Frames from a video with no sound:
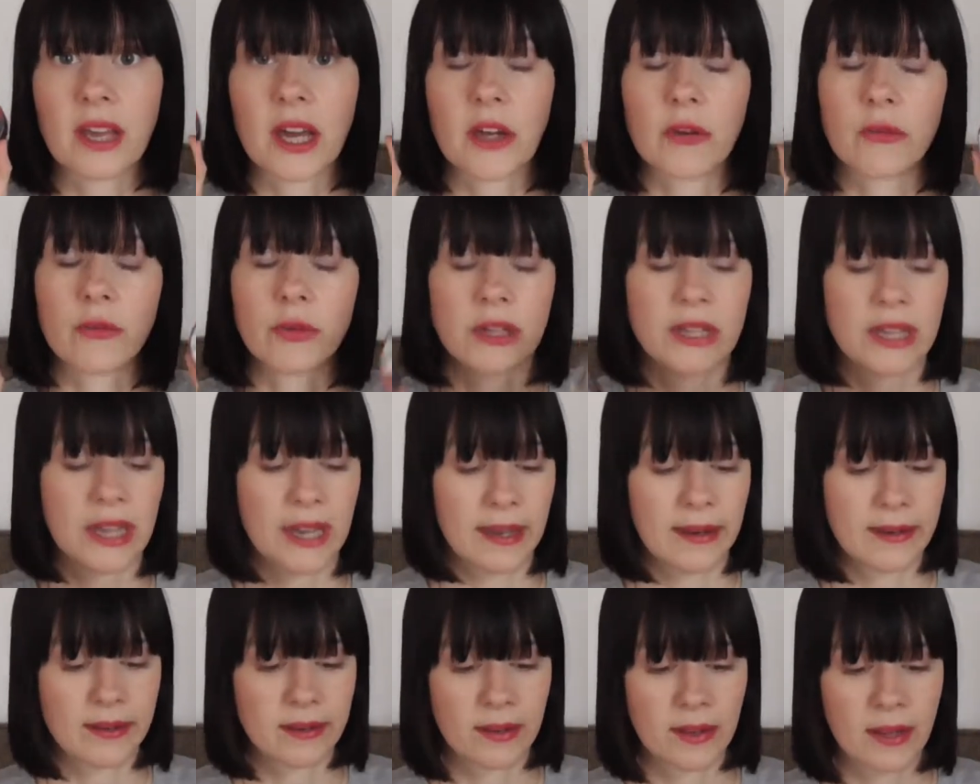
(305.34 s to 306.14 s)
country
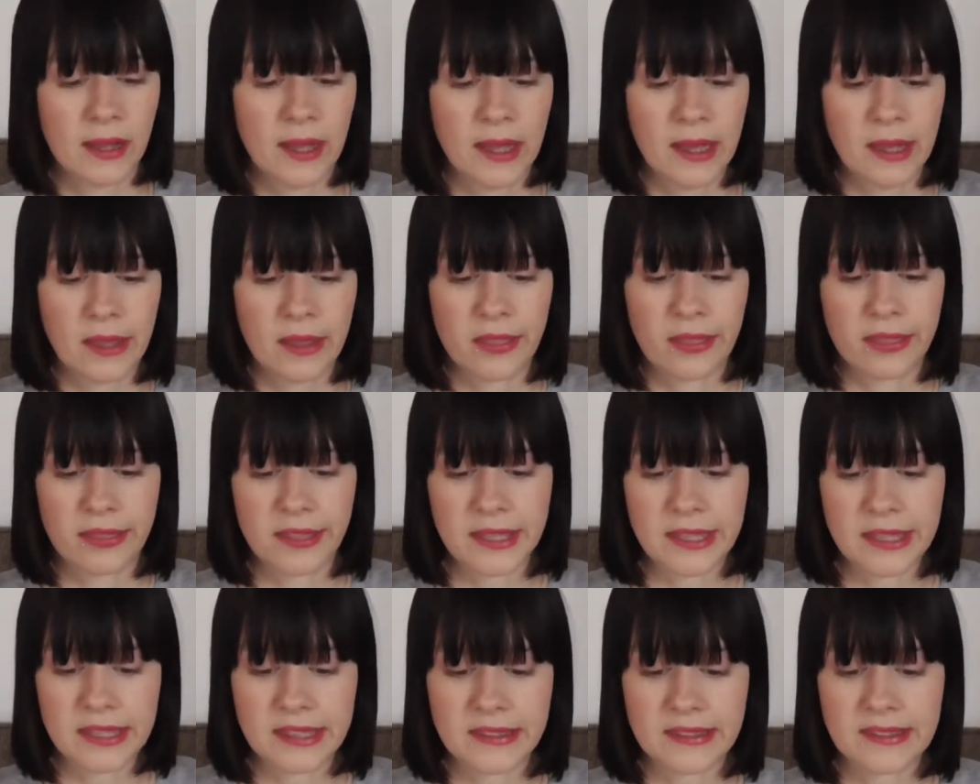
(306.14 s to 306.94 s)
candle
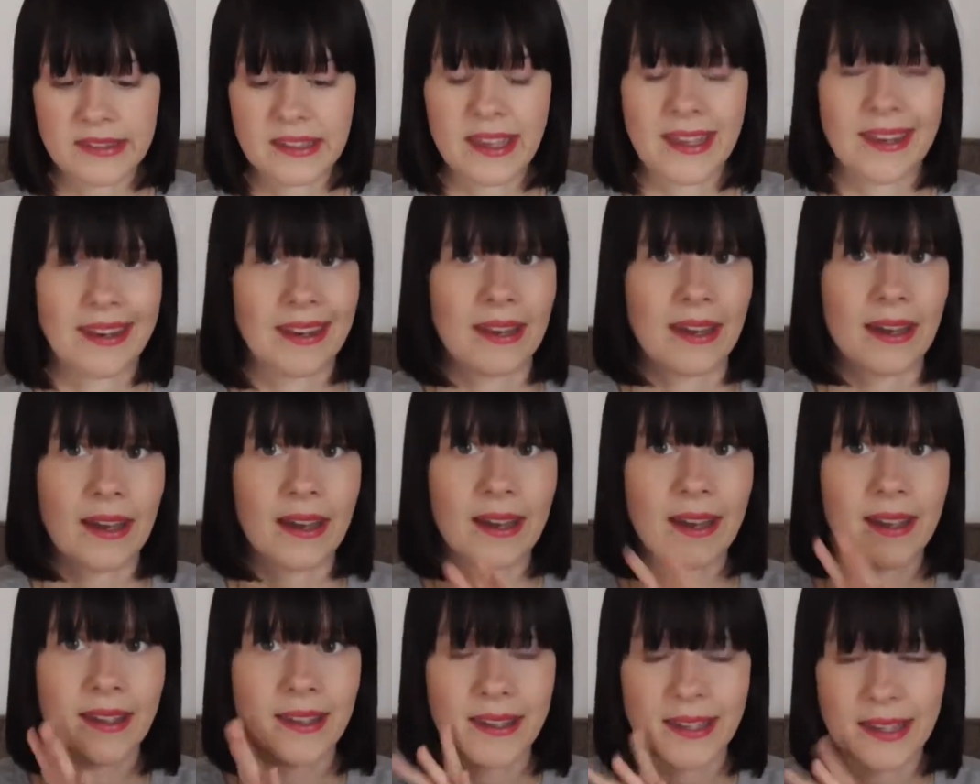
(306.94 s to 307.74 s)
thingies, and
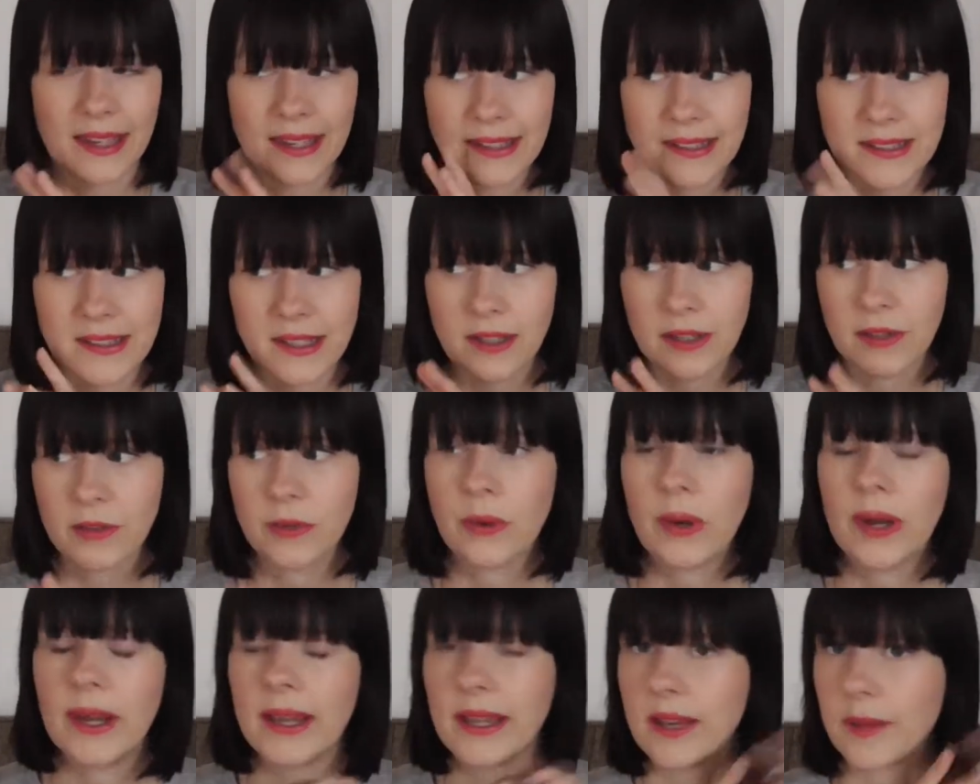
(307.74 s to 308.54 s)
I can tell
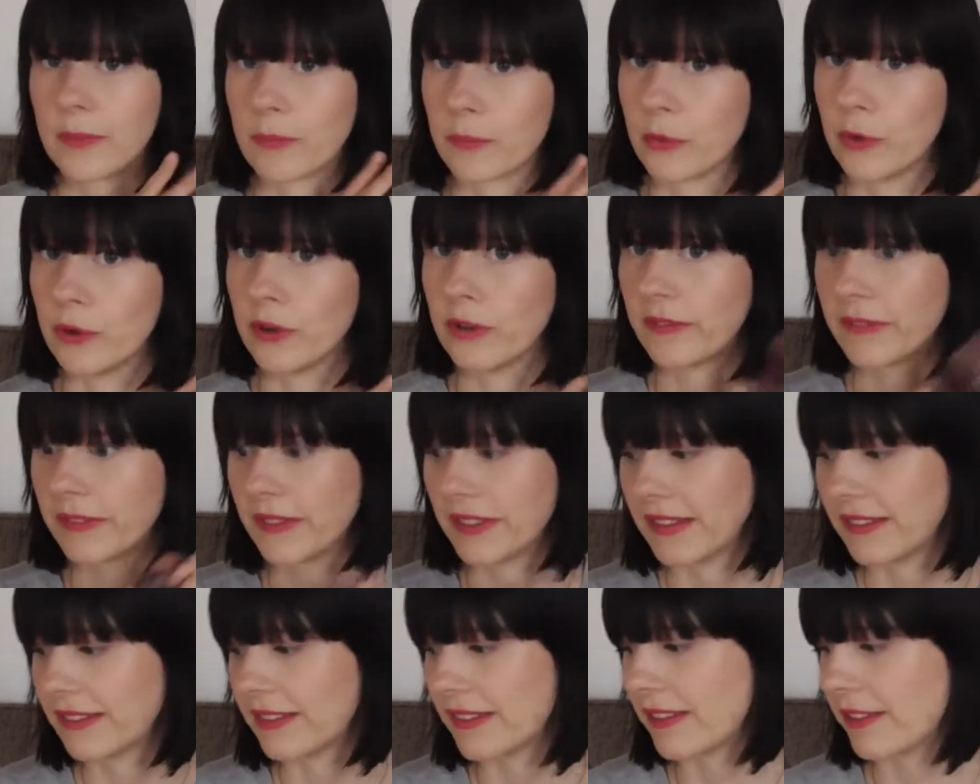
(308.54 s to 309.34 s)
you I got more of
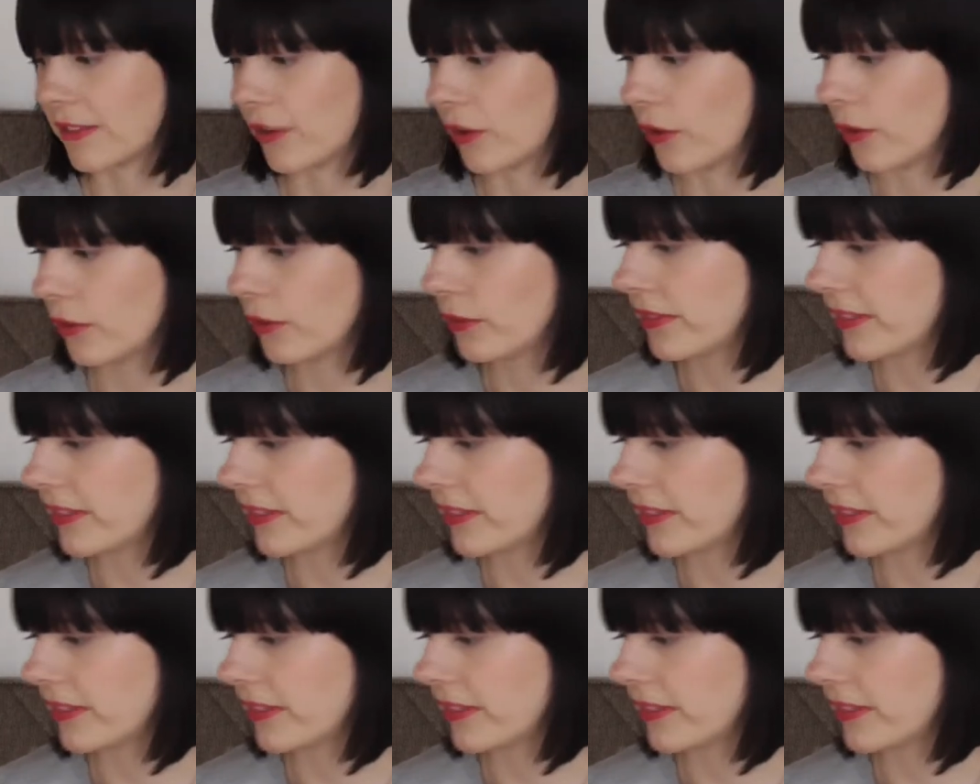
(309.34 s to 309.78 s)
these, so